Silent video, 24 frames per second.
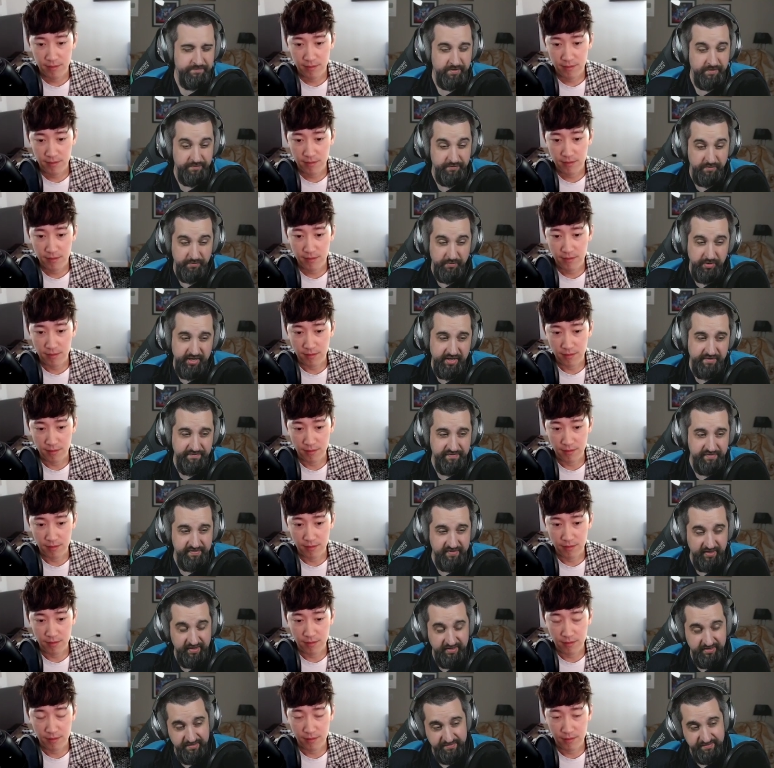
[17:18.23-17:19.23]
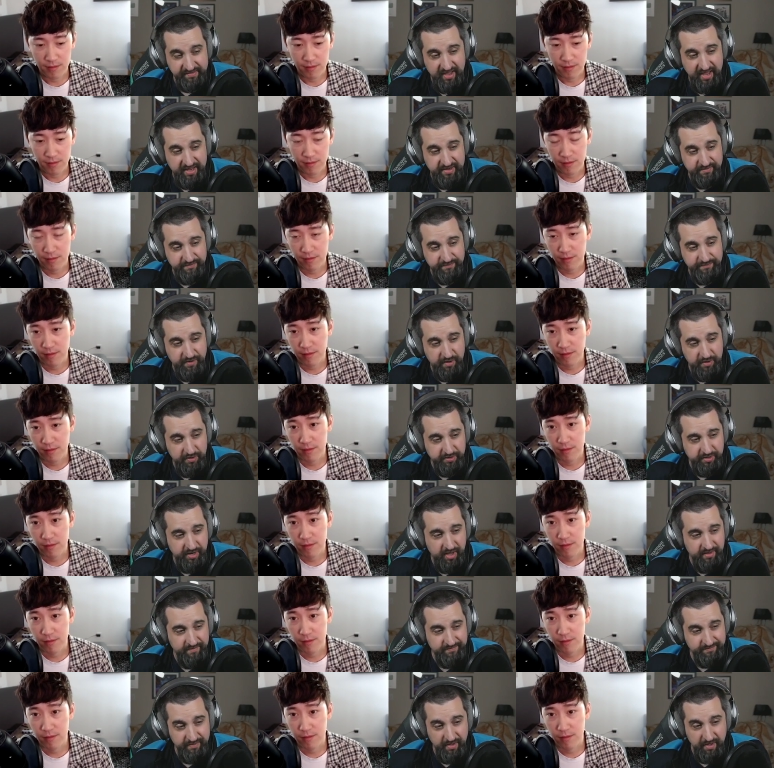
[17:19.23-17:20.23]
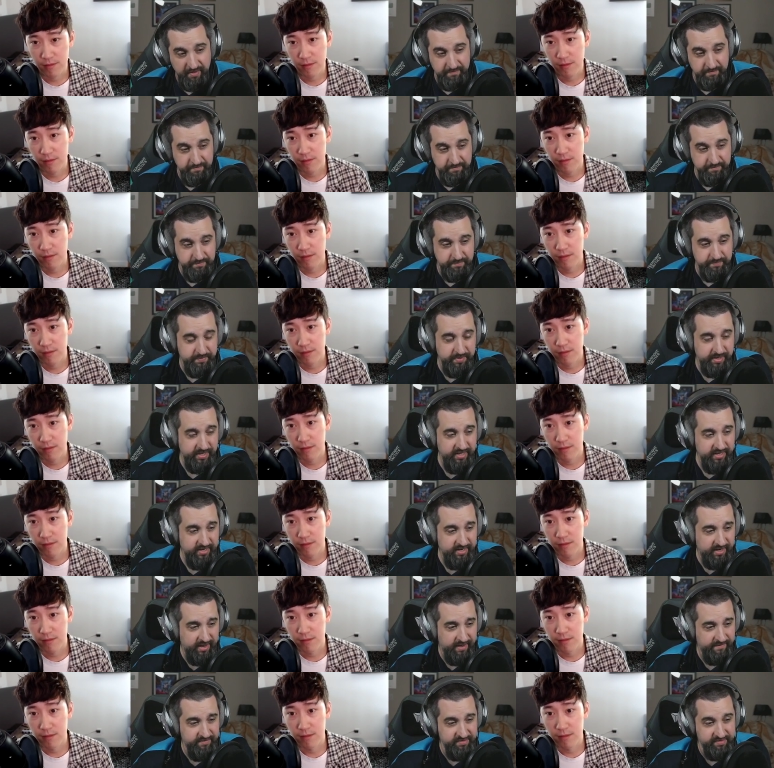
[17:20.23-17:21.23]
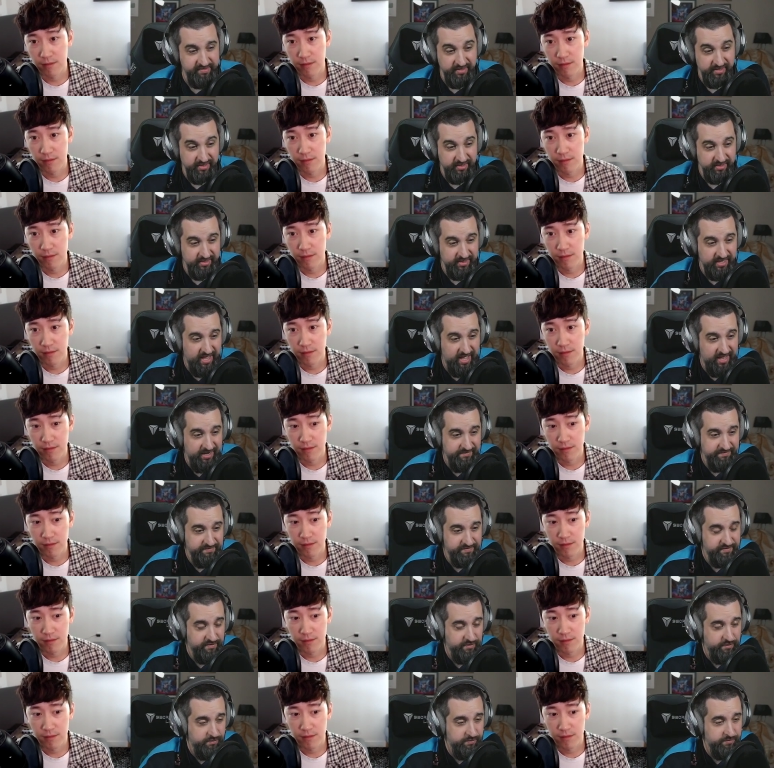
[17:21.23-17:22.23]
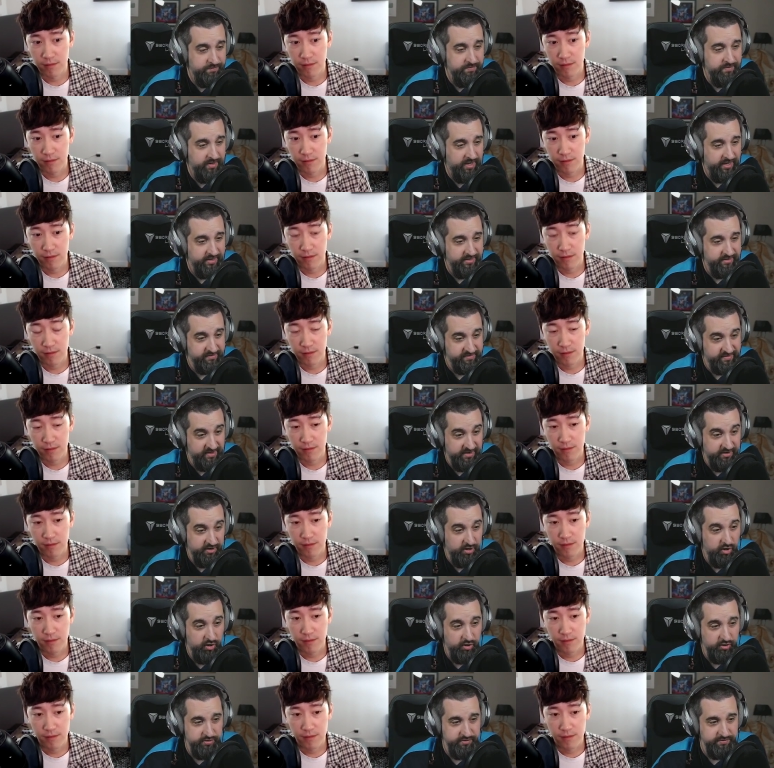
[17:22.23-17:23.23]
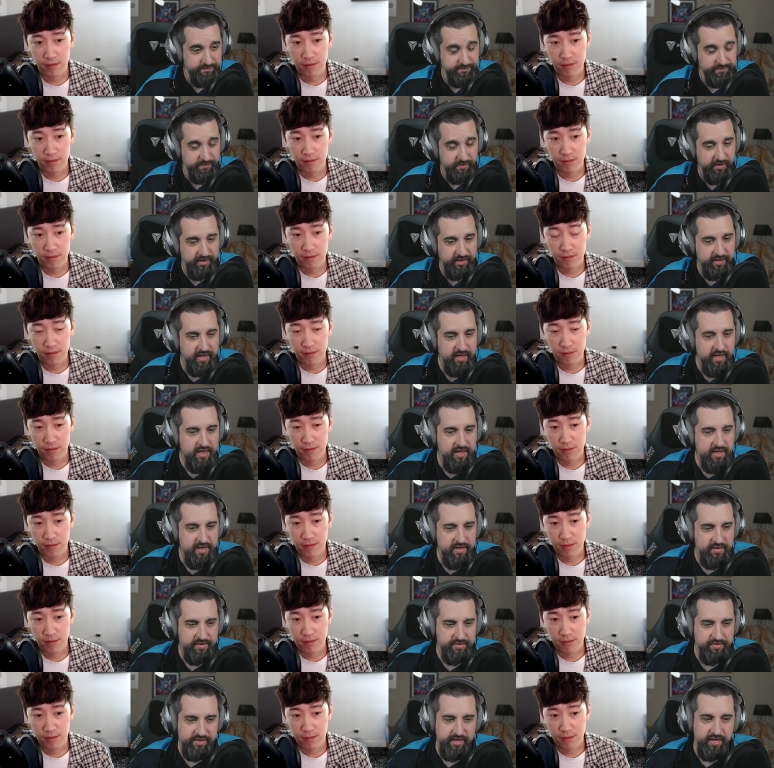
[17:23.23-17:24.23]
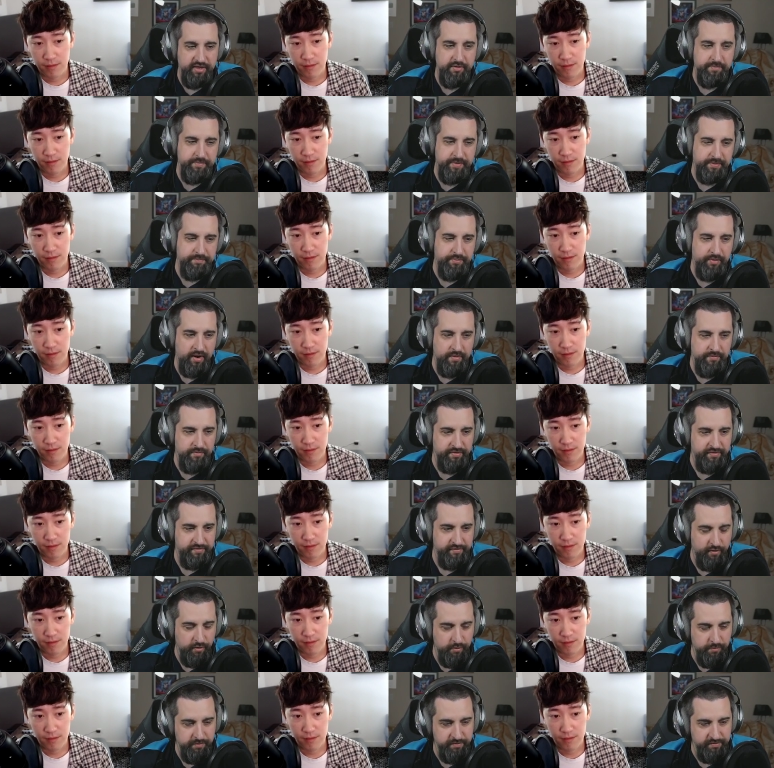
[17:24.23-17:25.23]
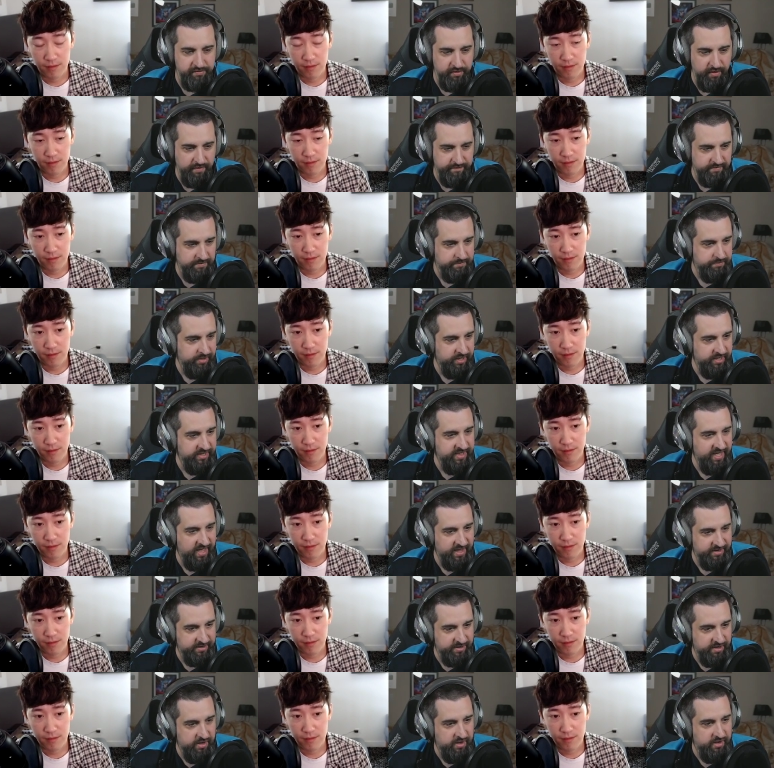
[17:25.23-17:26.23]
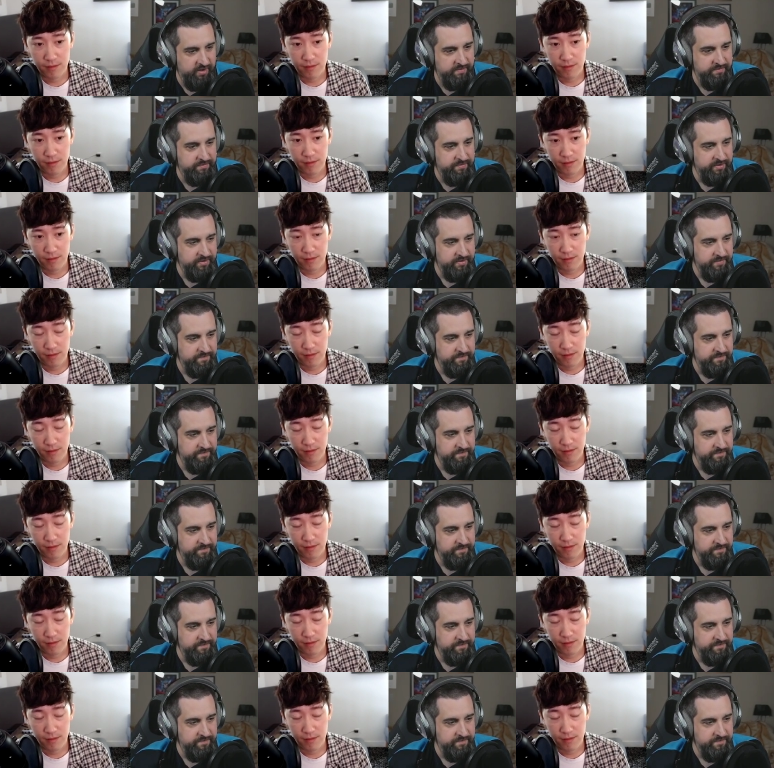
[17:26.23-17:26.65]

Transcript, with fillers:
Speaker 1: From what I've seen, it's kind of fallen off a bit. I haven't seen a lot of Sohm, and it's kind of hard to like. The other big problem with Sohm is you have to play that comp,